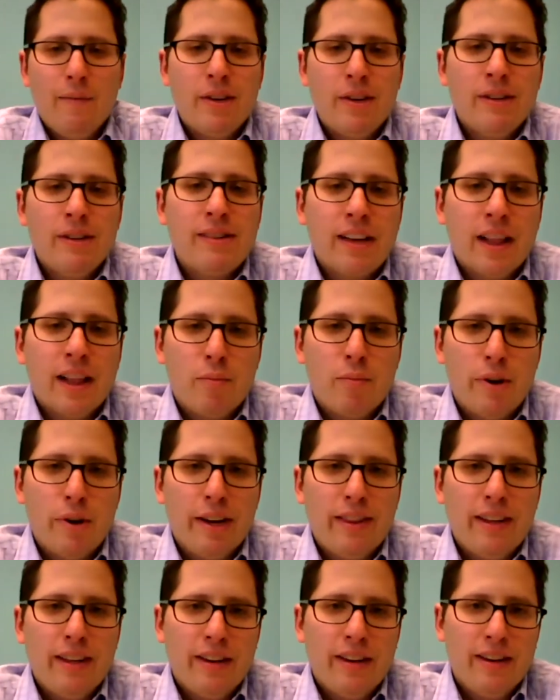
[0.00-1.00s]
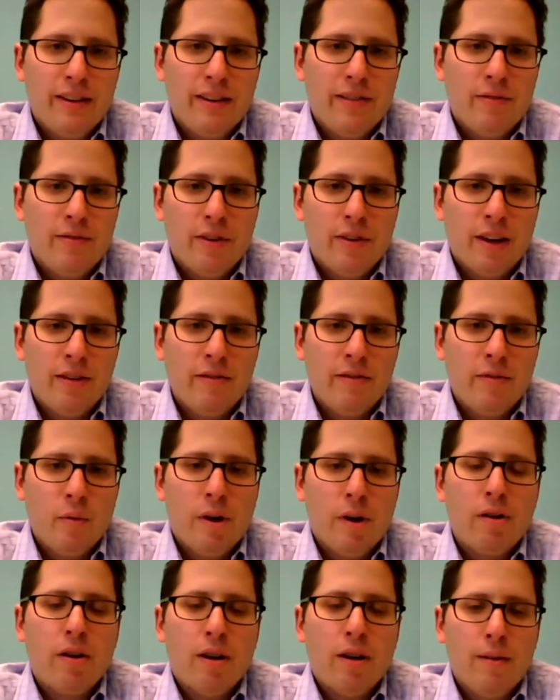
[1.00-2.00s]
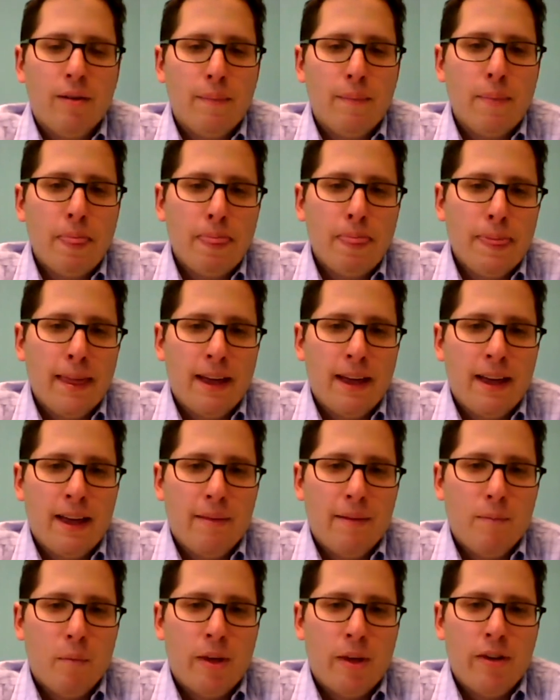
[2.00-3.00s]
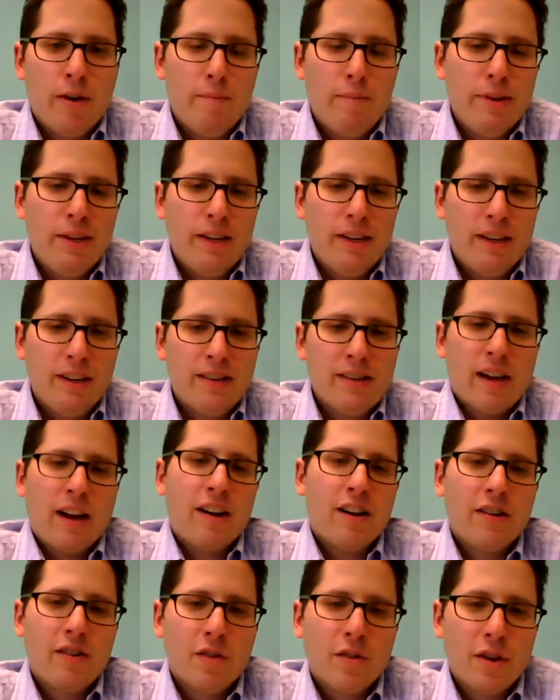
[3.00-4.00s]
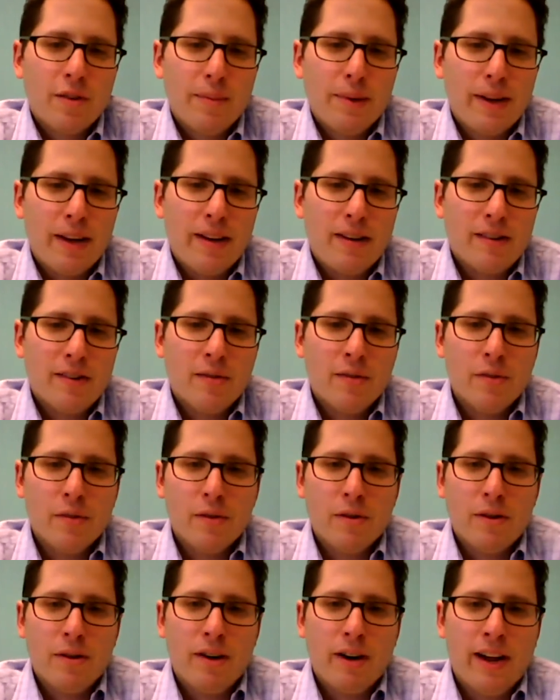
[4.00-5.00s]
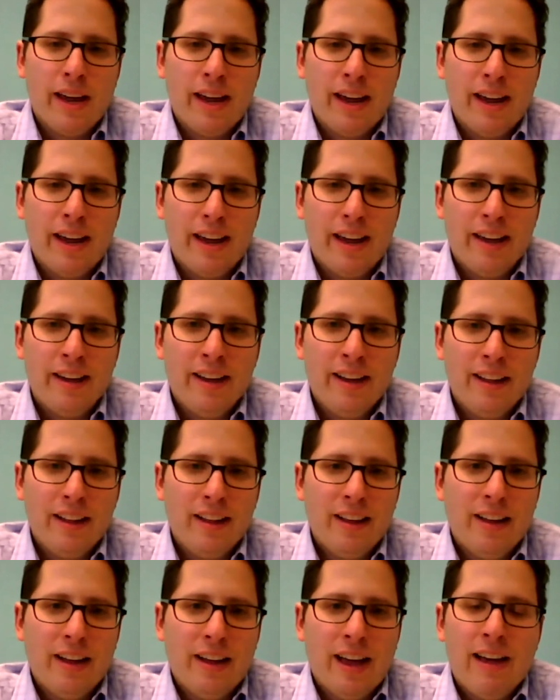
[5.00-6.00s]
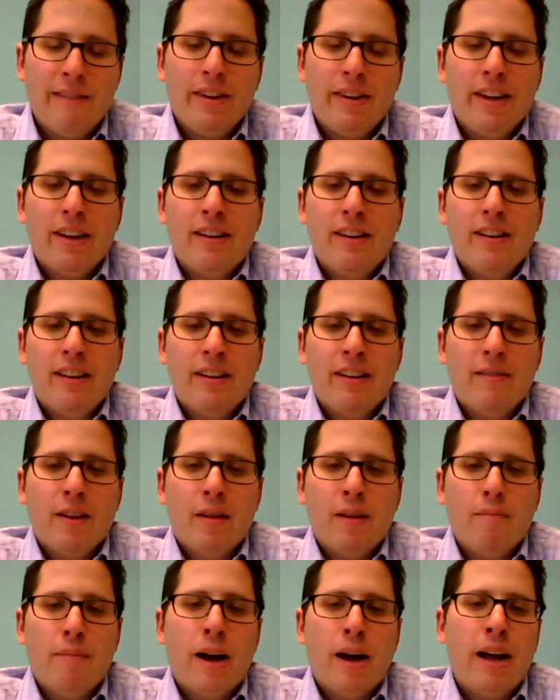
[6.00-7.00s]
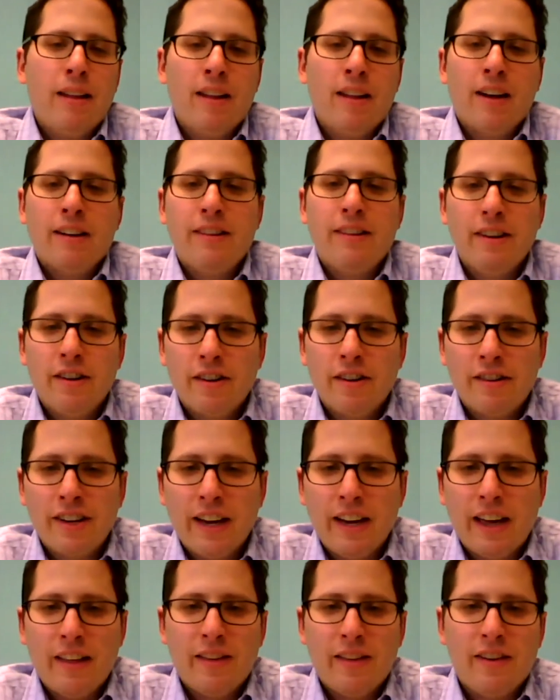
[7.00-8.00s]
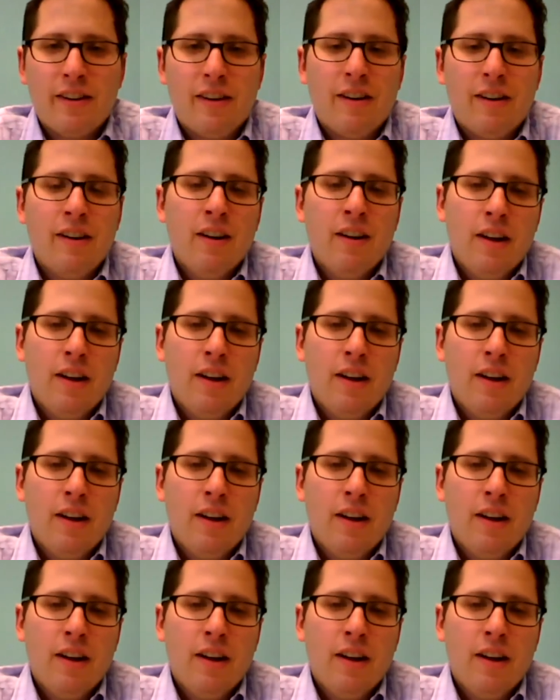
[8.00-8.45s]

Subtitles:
to celebrate the idea of welcome. whether it be a soccer tournament or having a potluck dinner together,